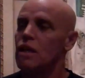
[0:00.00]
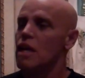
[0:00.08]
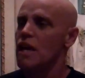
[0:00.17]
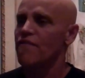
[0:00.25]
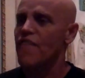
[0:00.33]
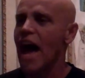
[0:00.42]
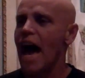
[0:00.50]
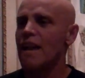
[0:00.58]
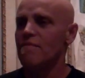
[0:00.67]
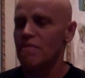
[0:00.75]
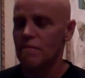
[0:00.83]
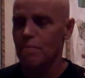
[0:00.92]
If
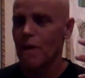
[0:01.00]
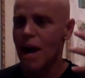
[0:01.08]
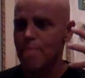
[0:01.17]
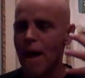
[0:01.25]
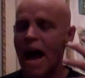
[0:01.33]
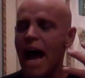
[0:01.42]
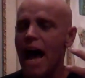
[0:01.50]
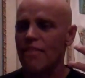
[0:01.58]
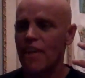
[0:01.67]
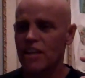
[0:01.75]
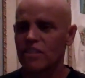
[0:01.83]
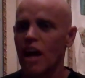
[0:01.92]
that, my path
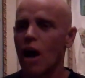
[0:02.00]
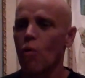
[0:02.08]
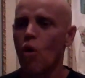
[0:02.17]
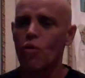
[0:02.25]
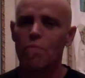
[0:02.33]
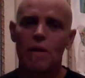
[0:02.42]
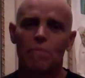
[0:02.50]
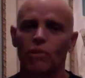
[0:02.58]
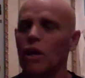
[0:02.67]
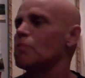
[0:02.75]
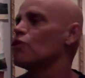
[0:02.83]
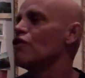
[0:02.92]
has not woke
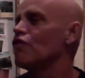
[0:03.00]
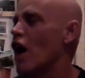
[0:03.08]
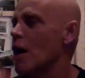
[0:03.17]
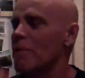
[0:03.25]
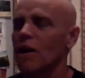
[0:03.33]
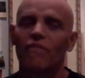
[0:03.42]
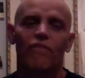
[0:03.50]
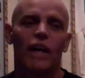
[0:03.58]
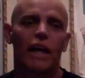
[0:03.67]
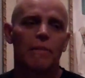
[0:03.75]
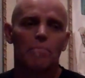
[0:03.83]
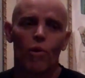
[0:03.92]
people up to environmental
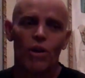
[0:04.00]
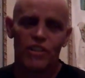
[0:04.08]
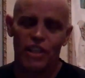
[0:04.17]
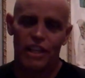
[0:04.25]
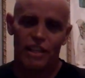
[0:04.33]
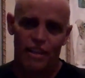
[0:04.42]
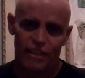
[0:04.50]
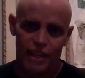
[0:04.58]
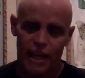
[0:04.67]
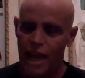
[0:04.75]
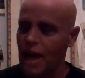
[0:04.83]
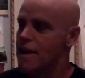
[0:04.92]
fucking poisoning,
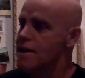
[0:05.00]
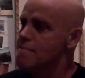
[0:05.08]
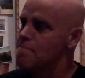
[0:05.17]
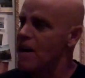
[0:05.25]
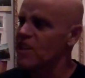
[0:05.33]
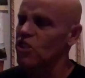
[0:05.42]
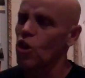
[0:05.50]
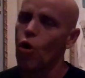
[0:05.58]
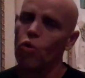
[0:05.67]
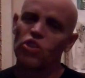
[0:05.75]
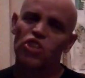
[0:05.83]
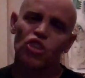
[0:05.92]
nothing had. My
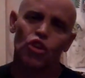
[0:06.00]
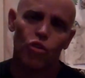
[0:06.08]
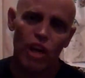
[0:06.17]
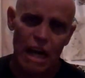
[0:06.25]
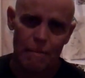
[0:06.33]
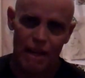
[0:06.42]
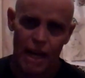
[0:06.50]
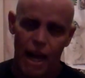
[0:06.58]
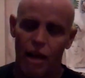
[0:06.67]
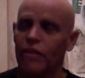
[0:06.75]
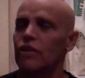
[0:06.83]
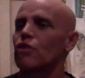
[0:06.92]
soul was screaming
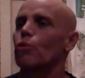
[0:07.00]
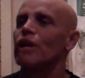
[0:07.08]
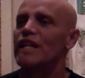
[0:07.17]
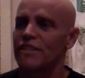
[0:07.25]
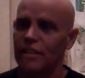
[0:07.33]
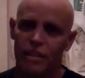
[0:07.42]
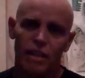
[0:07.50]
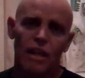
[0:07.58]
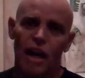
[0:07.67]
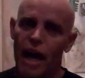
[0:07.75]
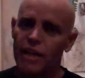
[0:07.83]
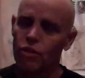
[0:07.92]
out, there's a reason.
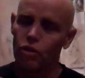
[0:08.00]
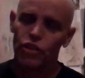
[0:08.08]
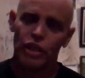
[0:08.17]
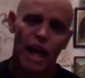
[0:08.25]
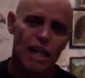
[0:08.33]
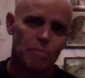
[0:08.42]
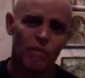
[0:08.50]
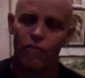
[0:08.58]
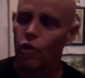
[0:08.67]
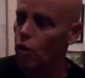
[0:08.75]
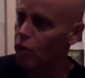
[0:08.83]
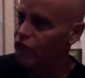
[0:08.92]
I told you guys
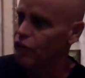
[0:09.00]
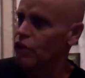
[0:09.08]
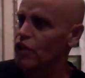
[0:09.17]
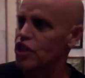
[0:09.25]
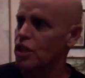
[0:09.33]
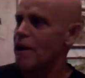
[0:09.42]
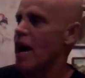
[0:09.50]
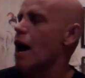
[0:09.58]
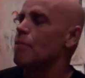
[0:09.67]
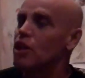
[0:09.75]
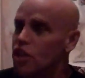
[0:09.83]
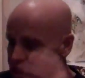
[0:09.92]
before when Fukushima
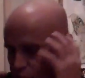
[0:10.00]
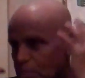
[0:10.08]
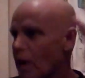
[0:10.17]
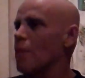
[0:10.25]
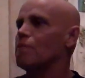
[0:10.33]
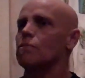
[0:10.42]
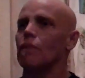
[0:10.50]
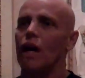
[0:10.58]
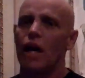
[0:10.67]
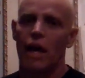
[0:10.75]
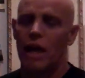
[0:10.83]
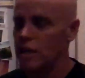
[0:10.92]
happened, it just popped in my
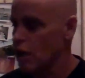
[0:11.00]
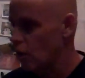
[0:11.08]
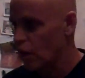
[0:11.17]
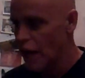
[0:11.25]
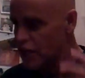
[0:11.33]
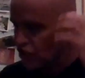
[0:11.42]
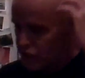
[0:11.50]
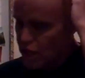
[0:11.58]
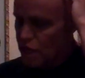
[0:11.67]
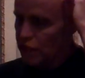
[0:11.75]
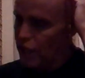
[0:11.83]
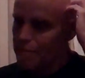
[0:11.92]
head, you know, and I just
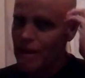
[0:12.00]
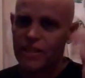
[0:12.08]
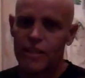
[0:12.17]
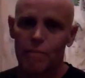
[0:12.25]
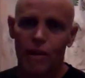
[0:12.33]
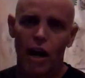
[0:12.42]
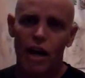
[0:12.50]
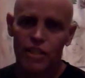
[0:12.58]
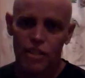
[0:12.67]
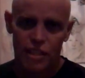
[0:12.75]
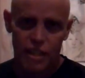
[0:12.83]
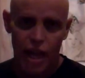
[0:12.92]
let my
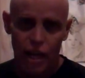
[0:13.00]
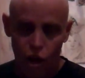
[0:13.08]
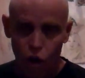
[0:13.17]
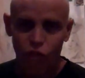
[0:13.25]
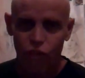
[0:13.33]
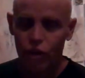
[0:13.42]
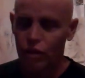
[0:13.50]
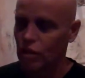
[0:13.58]
subconscious take over